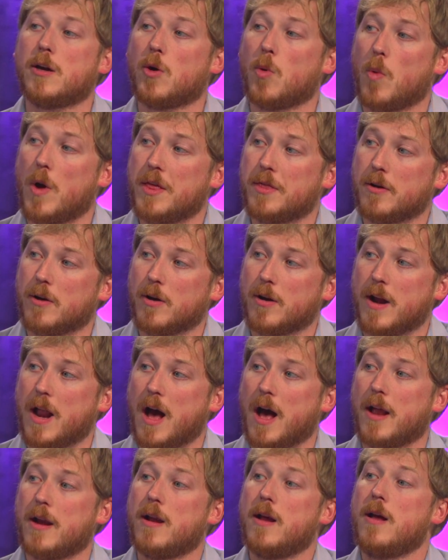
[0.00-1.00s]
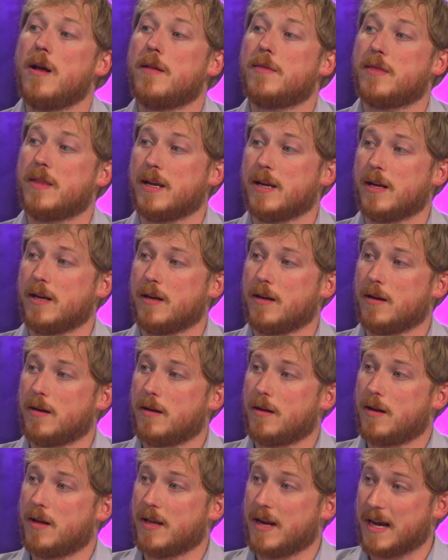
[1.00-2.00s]
whether or not the
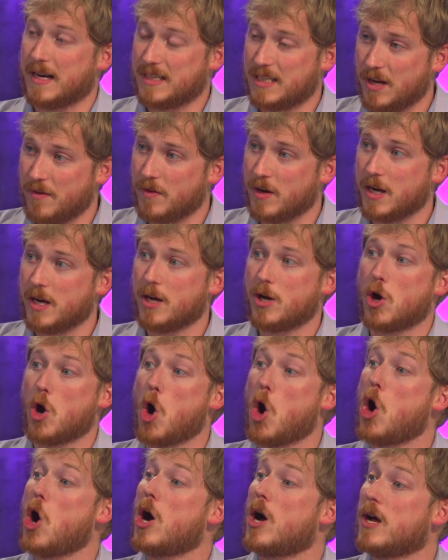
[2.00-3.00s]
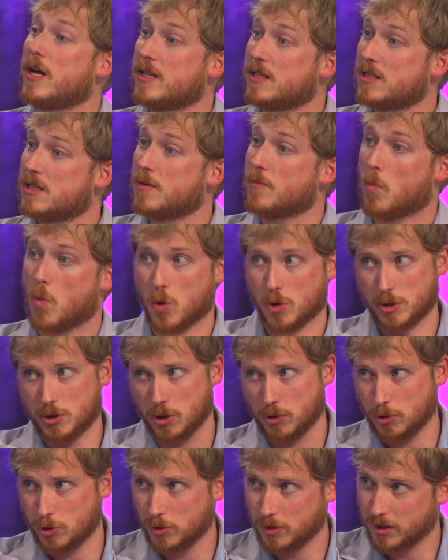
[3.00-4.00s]
connectivity caused more
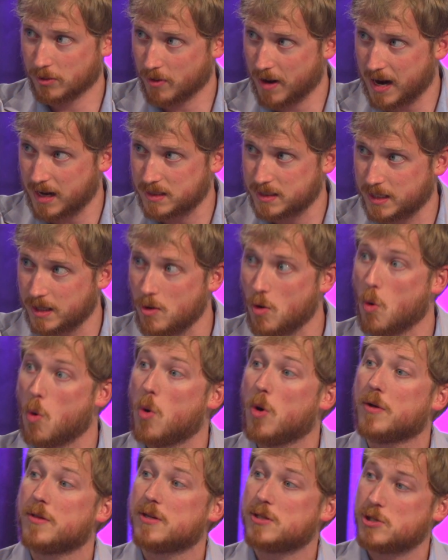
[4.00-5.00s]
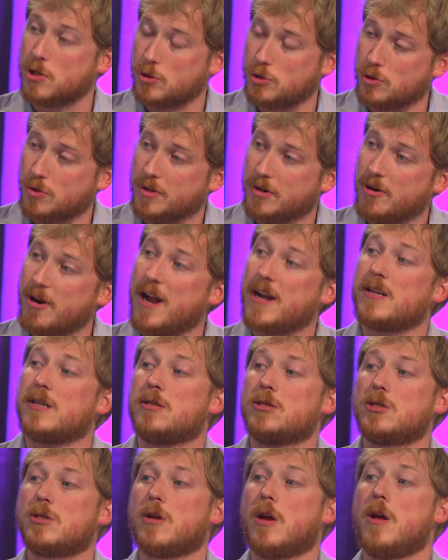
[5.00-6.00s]
social interacting, or the social
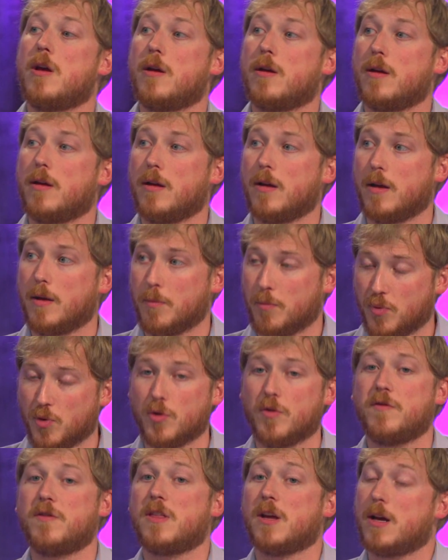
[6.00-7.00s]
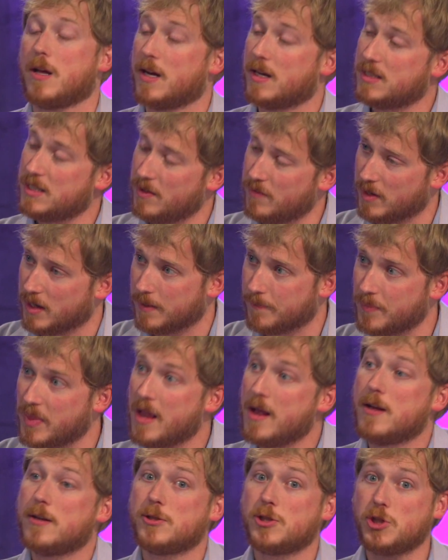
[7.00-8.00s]
interactions improved the connectivity.
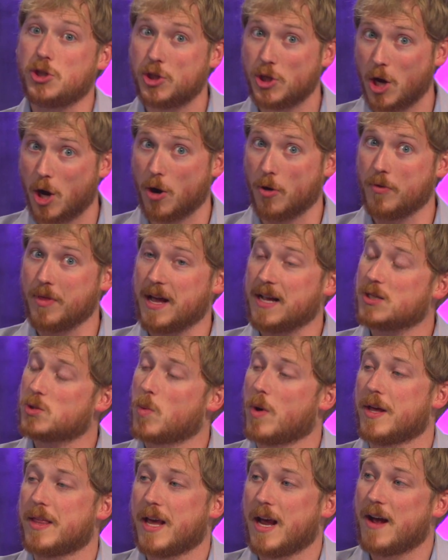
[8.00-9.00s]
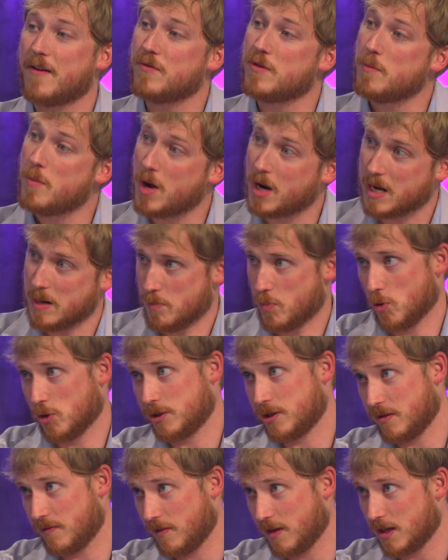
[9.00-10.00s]
Interesting. So that's why they have the monkey
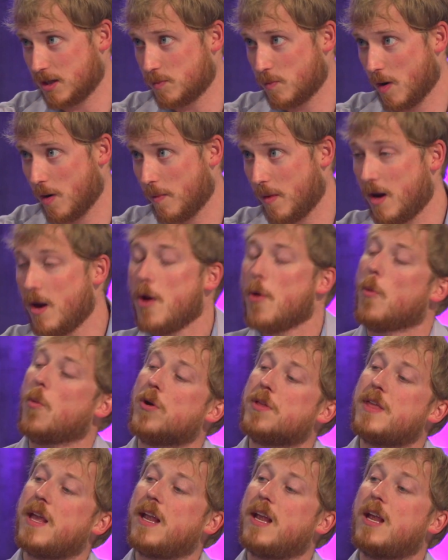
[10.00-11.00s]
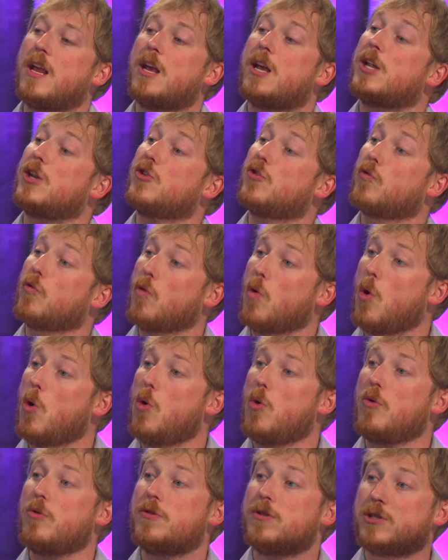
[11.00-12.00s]
portion of the experiment, where they can
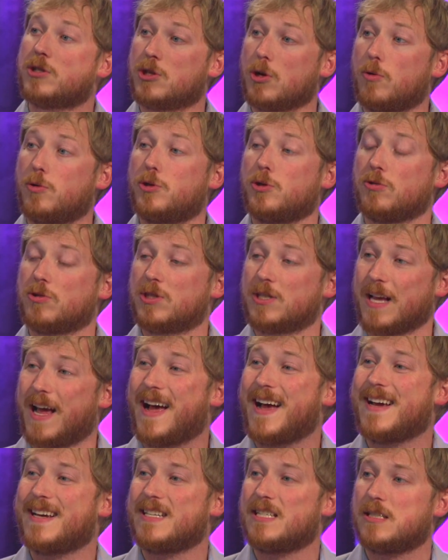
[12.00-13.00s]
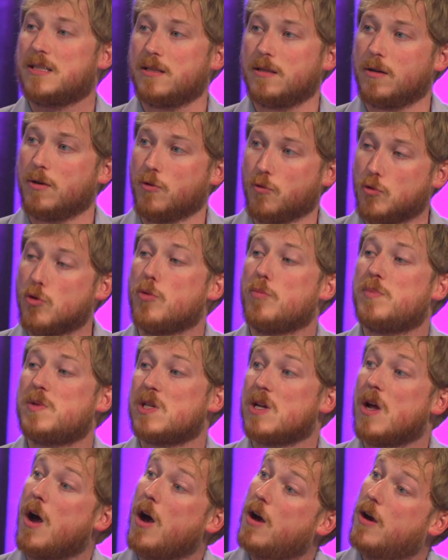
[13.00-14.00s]
control the social size
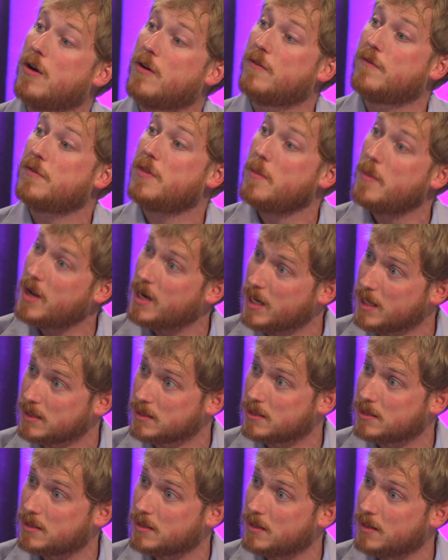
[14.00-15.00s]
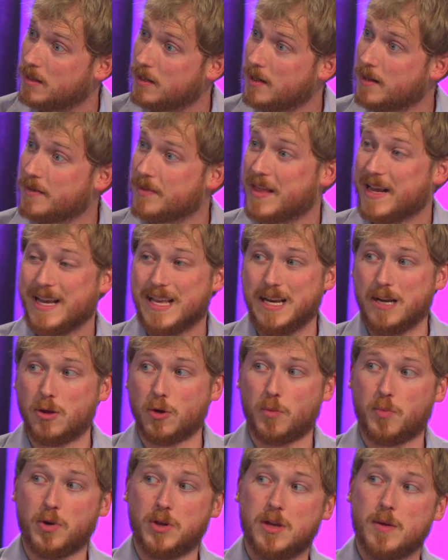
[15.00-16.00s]
groups of the monkeys. They could
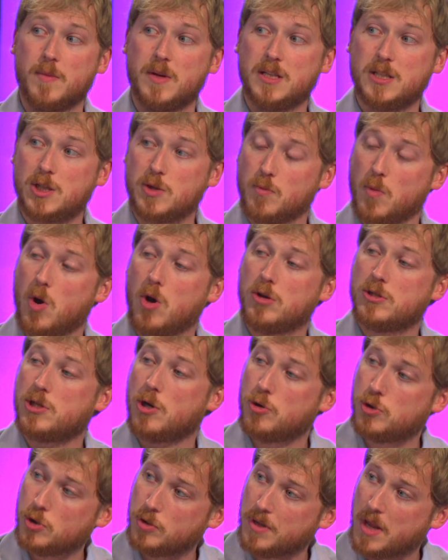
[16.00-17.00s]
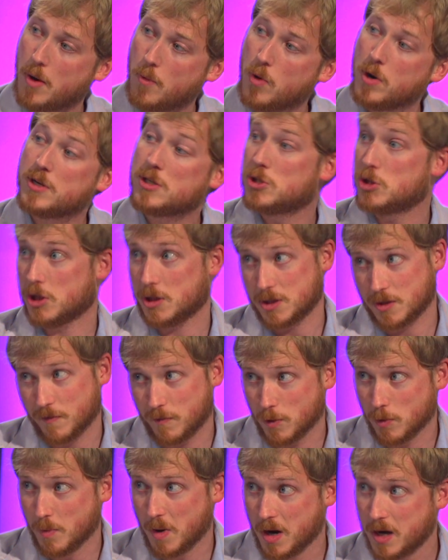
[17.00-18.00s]
either put them in small social networks, just a
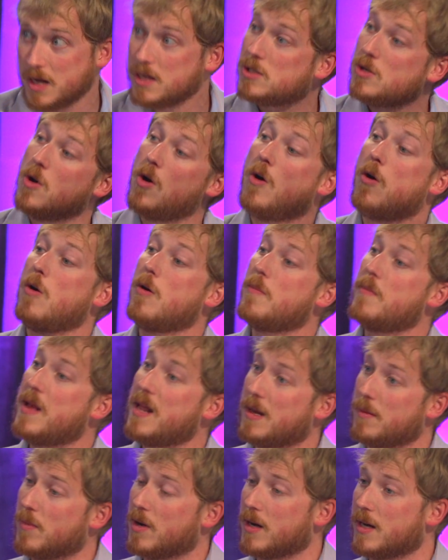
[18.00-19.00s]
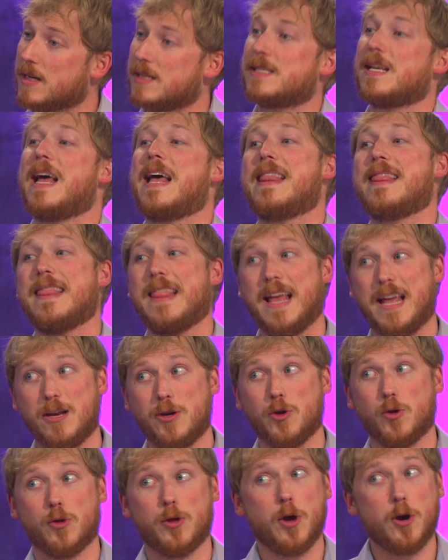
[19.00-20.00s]
few monkeys, or many monkeys, and then
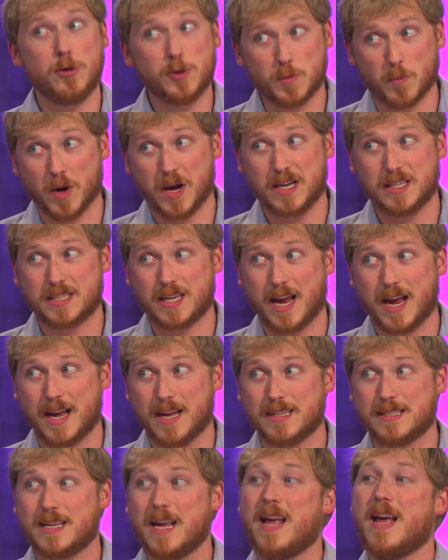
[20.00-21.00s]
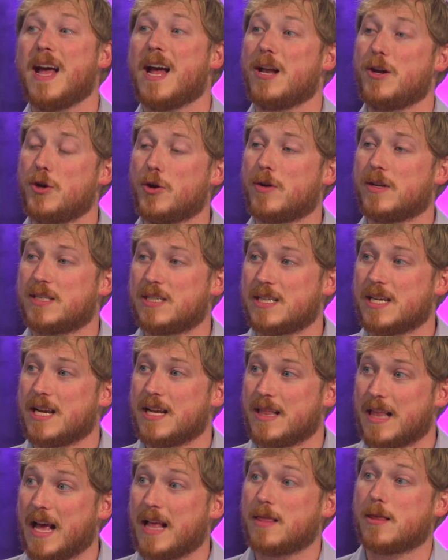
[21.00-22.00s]
do those brain scans, and you could see
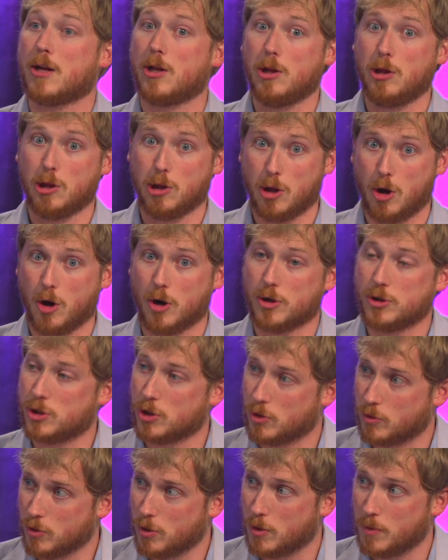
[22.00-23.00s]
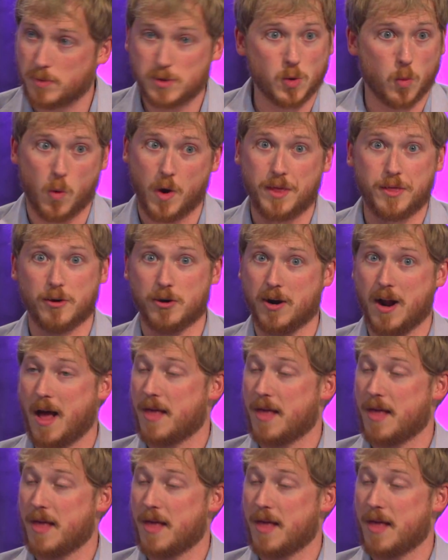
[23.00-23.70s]
that the larger groups, whether or not